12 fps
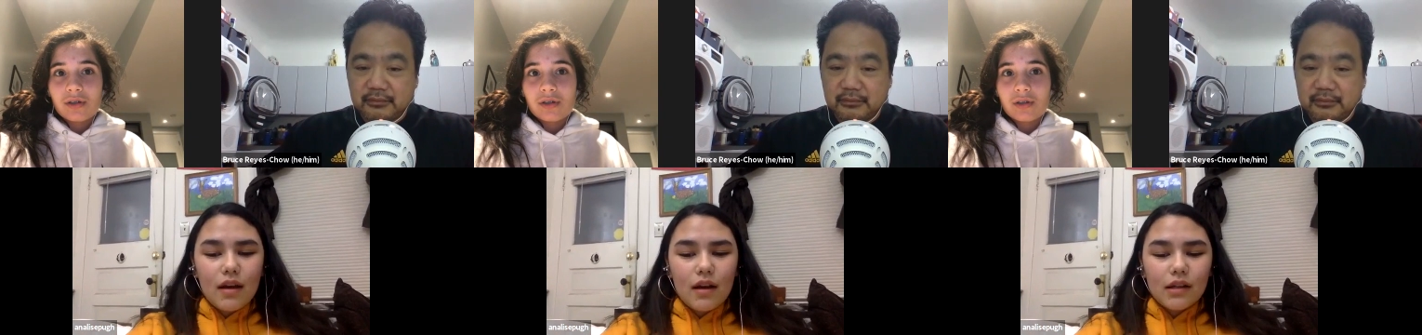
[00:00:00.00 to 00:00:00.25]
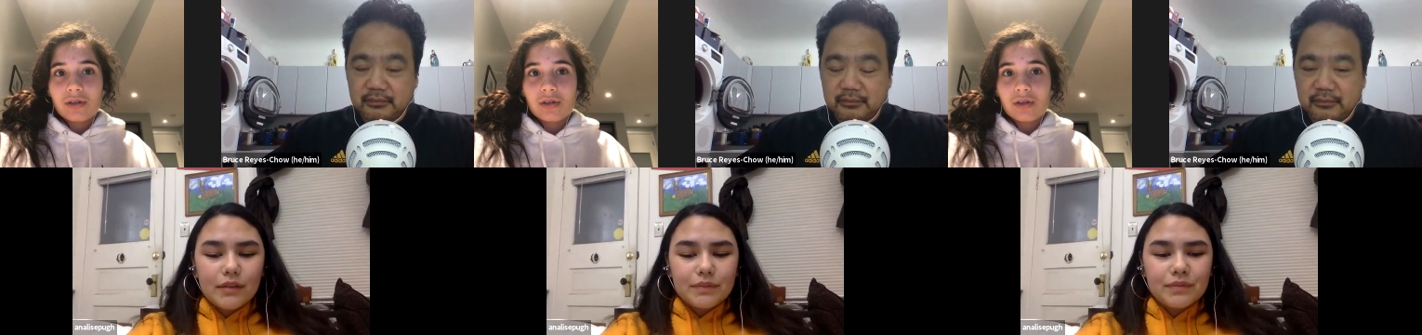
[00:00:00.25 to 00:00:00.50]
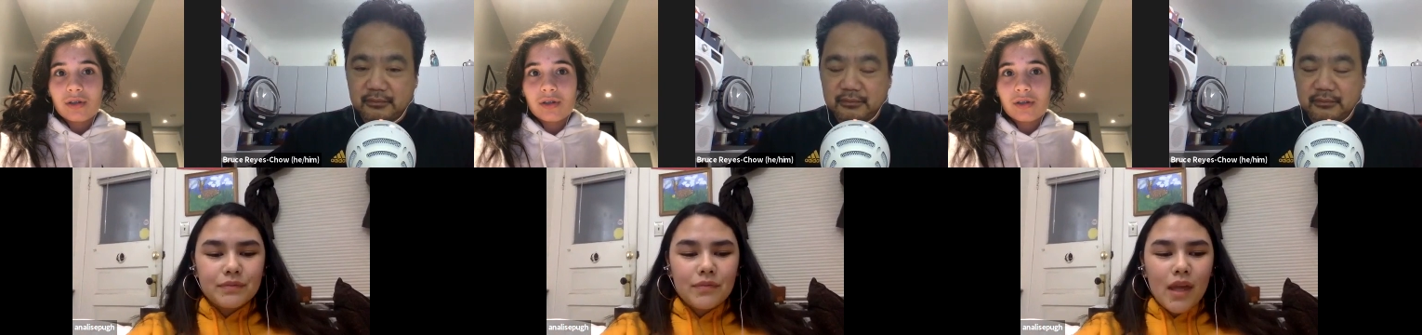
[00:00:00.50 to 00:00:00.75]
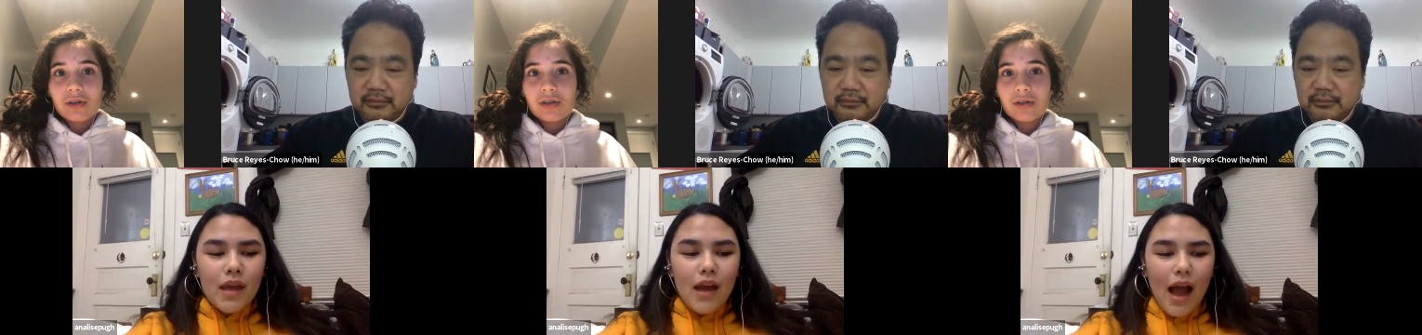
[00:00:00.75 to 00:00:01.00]

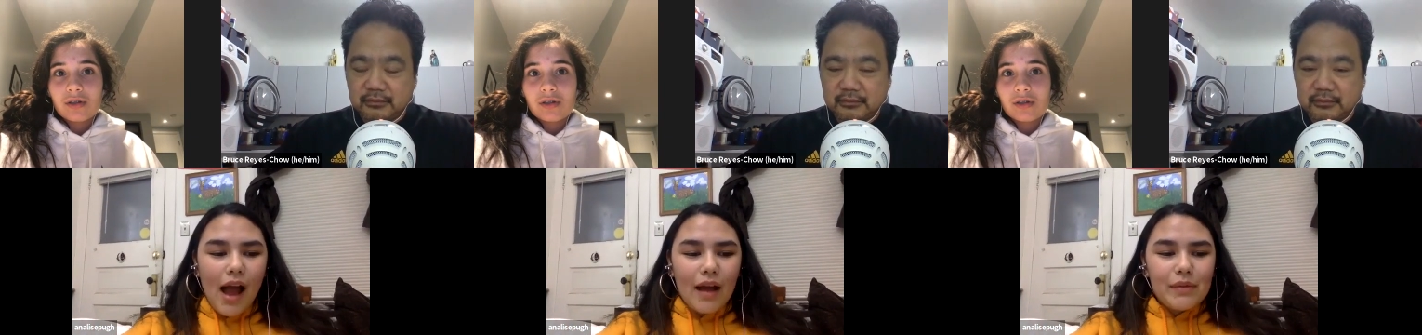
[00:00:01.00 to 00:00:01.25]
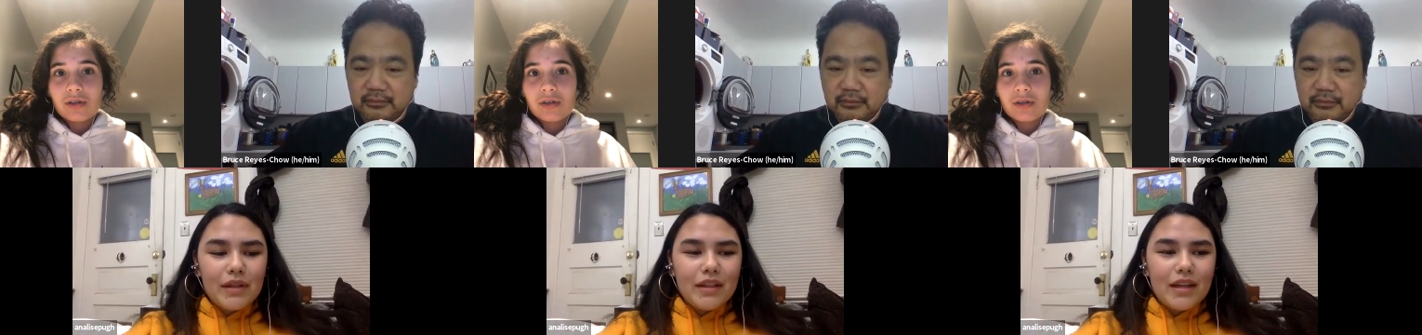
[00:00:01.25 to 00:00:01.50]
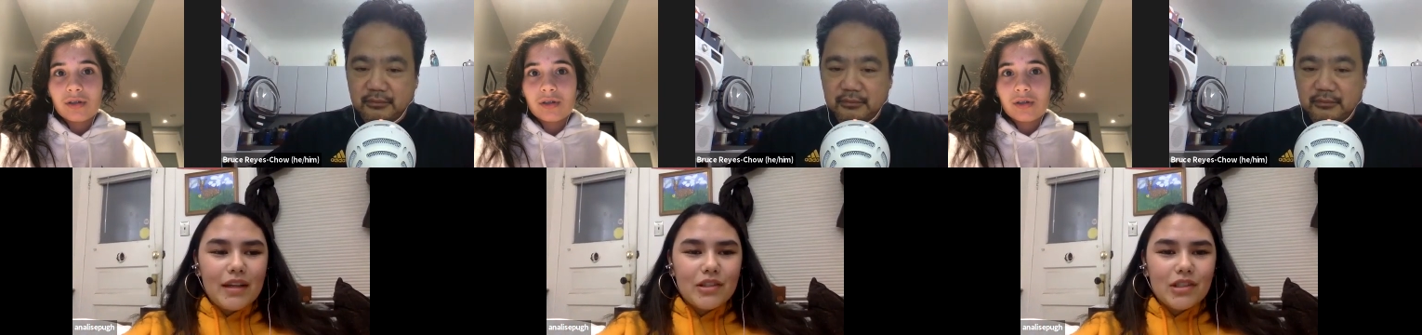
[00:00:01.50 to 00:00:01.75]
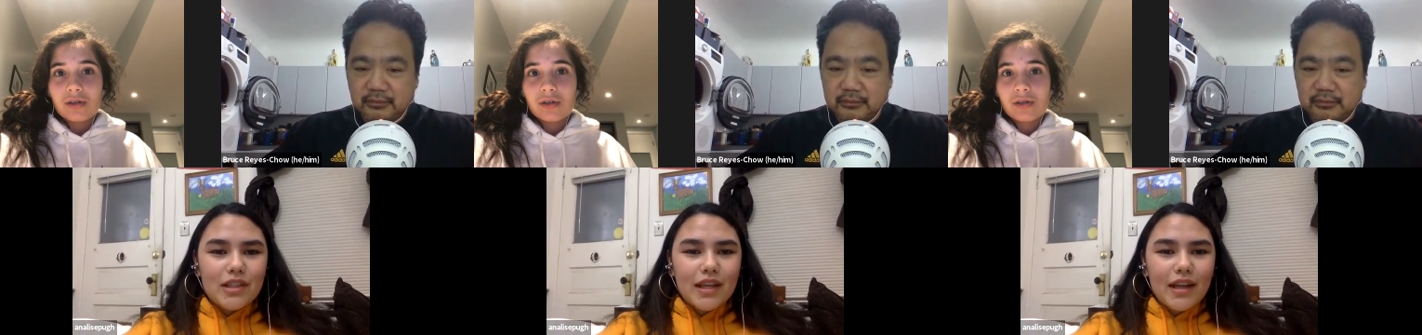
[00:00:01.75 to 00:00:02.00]
Speaker 1: I mean, he's
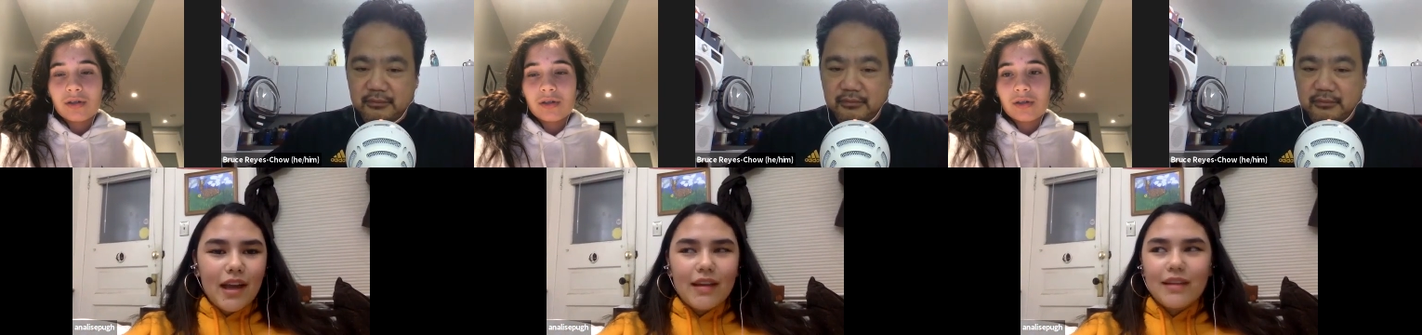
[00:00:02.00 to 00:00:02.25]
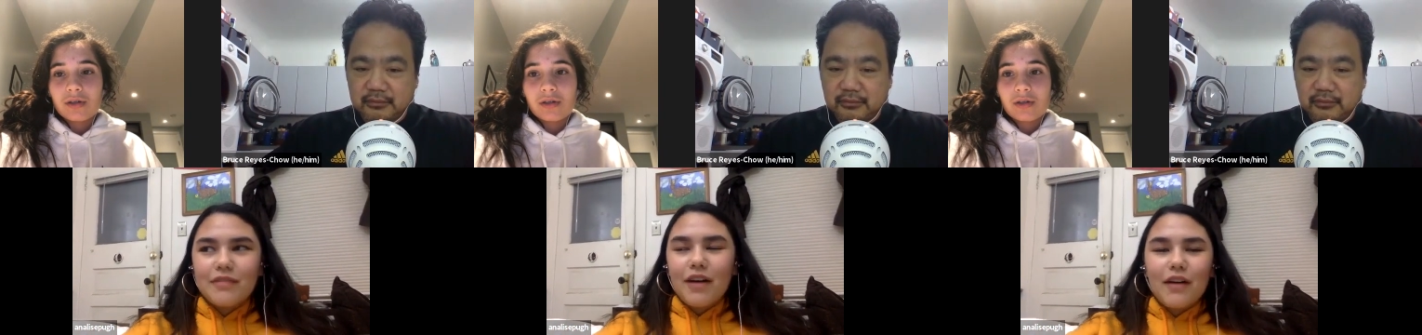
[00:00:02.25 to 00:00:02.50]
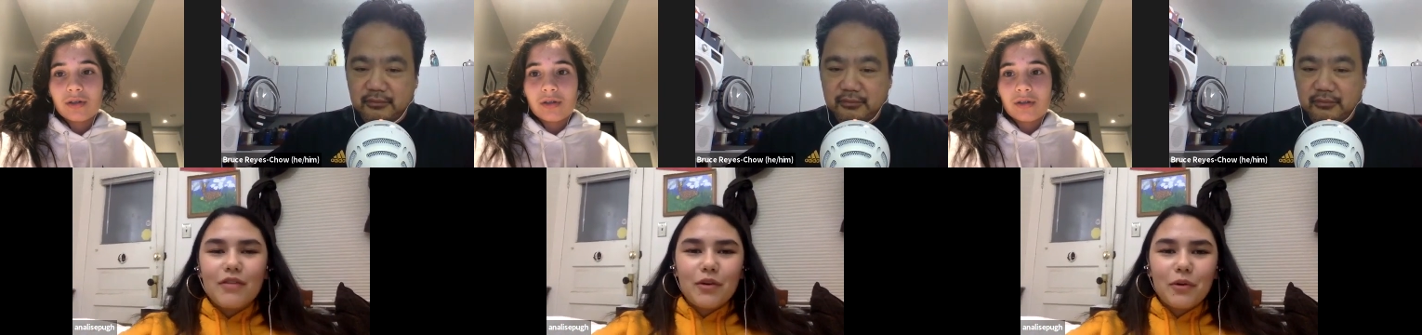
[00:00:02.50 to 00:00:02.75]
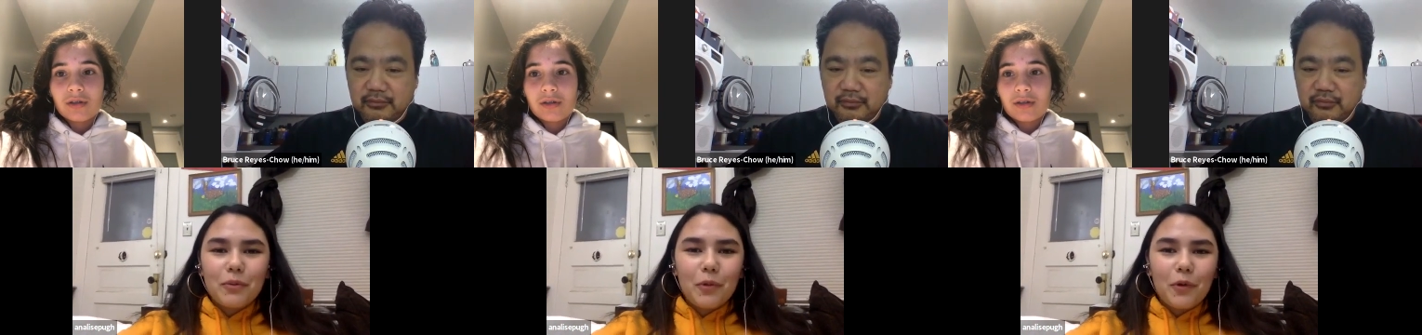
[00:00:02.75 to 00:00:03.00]
just like any
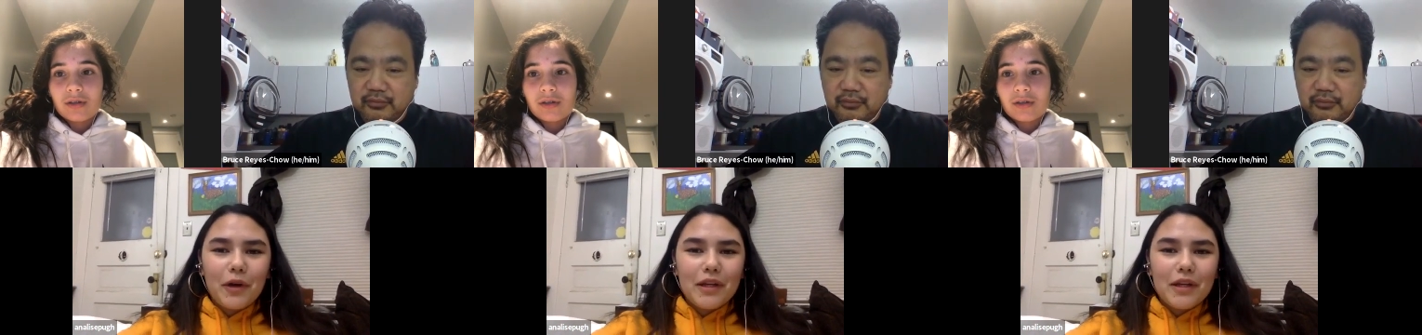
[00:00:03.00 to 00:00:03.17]
5-year-old boy.